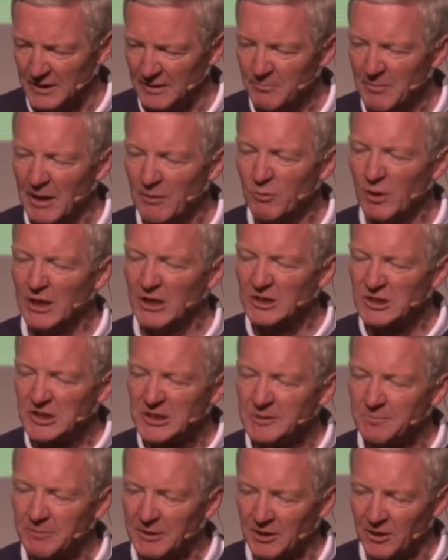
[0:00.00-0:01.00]
And may we
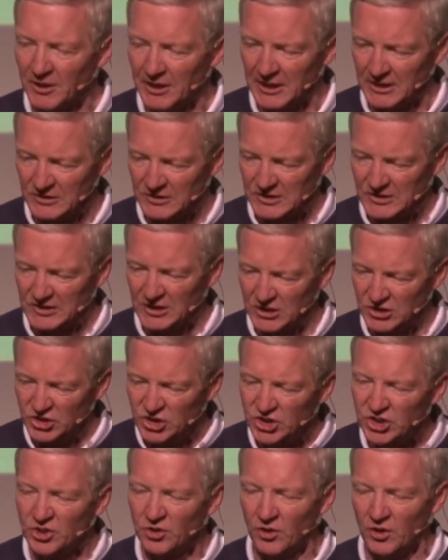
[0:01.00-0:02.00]
experience the
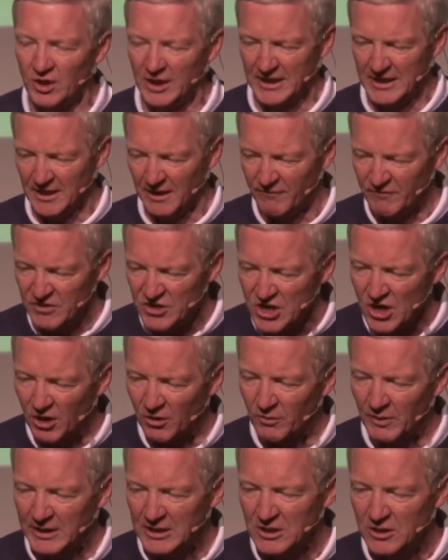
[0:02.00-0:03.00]
joy of
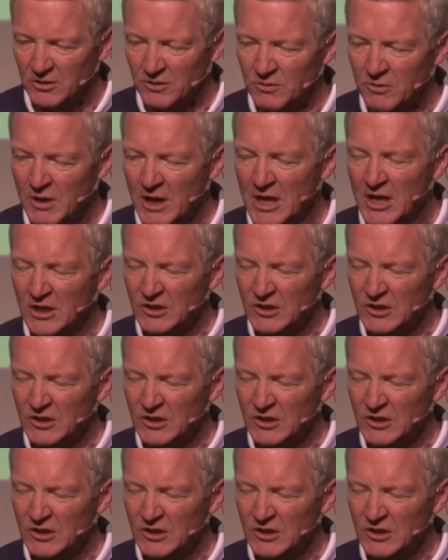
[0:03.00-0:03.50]
knowing you,